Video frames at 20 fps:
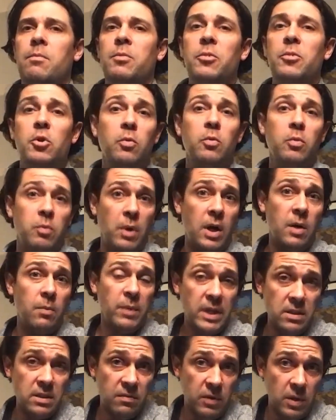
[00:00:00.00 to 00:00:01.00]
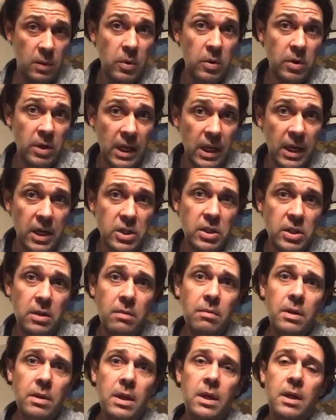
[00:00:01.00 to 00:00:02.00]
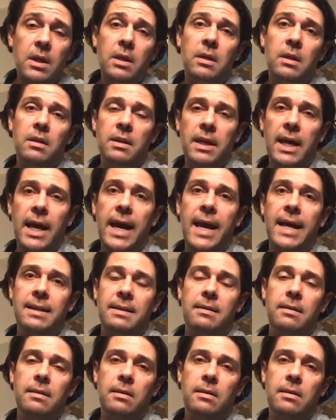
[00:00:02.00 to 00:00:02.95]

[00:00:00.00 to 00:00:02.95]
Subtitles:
through our means of communication, that